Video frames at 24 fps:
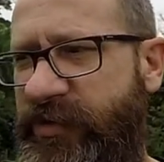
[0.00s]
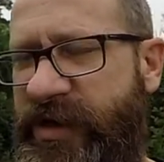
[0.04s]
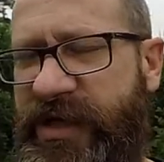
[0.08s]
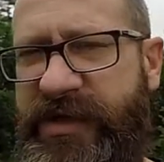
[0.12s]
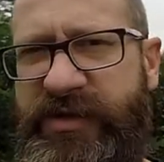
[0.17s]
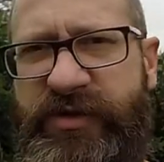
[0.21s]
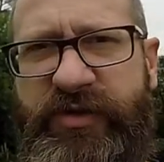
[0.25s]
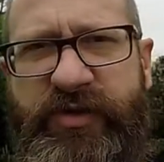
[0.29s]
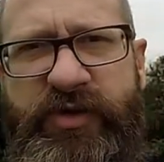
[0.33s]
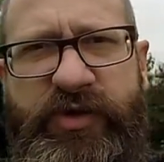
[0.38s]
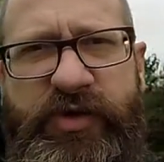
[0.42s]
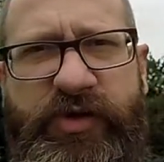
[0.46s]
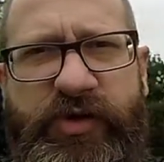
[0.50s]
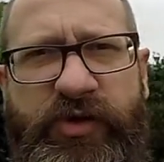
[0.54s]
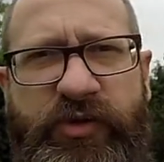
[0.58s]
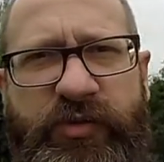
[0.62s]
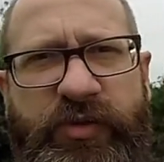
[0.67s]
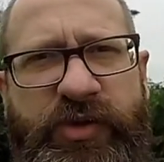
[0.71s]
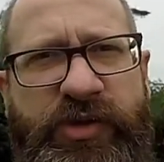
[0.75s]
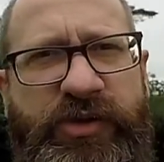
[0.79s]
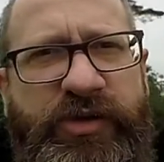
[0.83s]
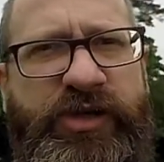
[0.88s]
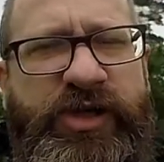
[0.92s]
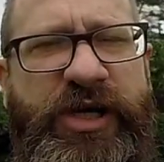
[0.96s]
does YouTube
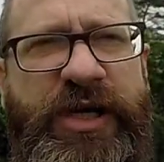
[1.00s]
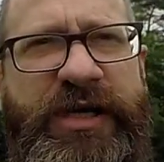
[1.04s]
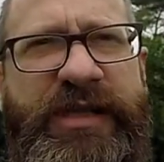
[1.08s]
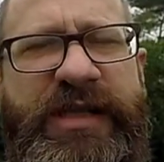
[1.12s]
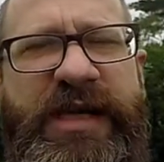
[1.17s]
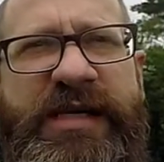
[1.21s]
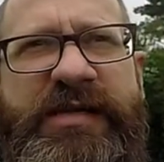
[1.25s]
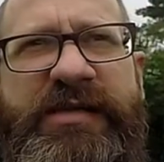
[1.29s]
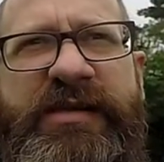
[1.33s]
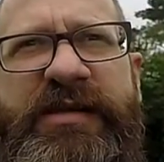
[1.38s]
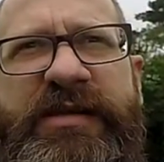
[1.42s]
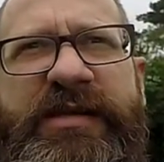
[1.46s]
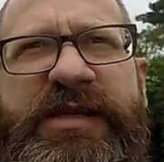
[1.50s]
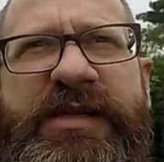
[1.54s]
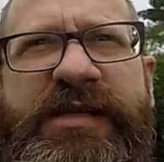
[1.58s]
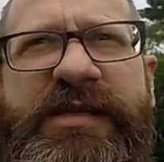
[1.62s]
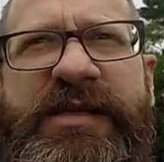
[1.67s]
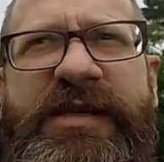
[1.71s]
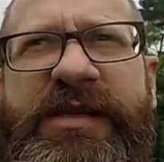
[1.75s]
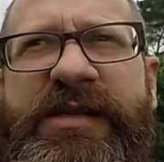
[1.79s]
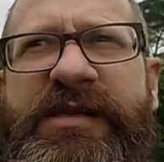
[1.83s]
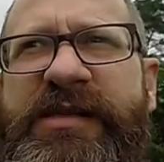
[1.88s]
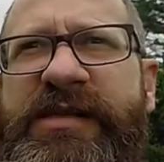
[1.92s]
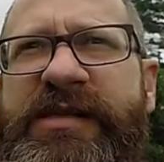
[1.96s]
should check their
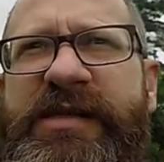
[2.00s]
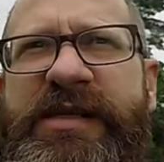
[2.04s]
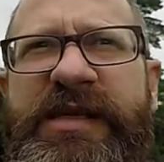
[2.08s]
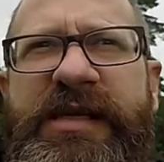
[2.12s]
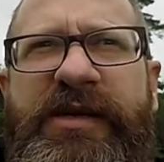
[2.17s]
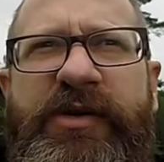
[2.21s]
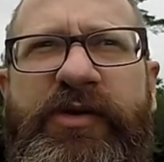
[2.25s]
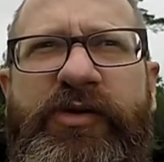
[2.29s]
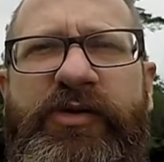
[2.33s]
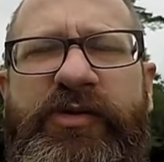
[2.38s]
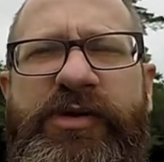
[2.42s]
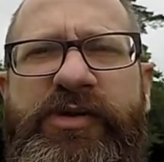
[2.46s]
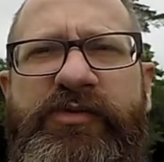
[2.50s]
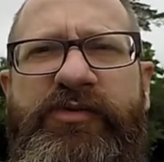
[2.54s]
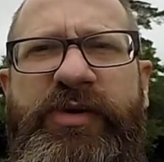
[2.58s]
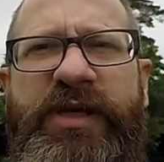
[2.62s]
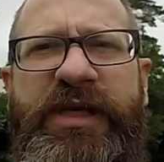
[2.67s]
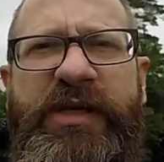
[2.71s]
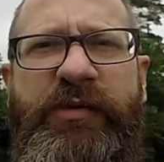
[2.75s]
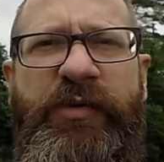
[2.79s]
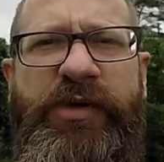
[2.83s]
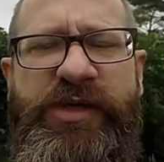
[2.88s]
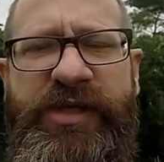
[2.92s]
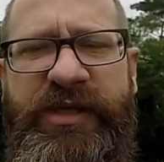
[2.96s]
statistics to see who's
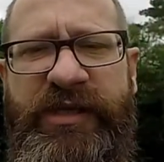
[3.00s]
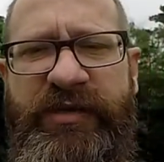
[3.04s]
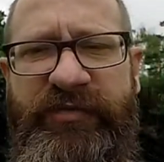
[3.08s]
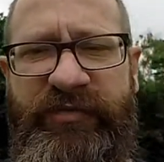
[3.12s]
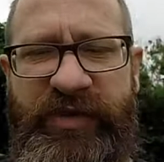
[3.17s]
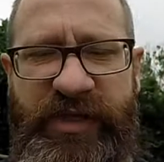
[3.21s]
really watching the